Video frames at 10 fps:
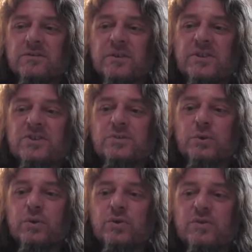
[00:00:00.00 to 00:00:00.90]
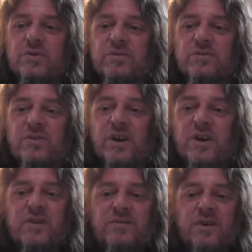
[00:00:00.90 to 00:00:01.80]
Very smooth, it's
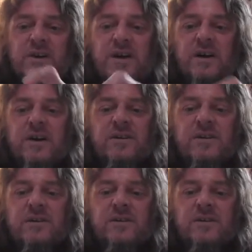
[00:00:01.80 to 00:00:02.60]
very hard,